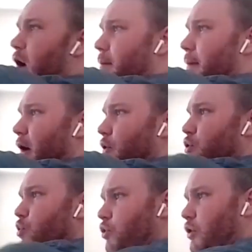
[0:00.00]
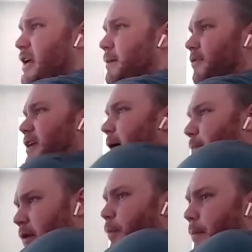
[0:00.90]
your arm out you want to keep the
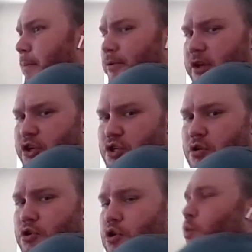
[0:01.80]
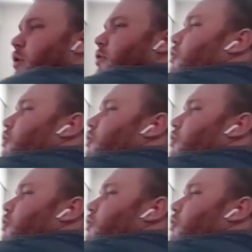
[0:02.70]
scapula in the proper position you don't want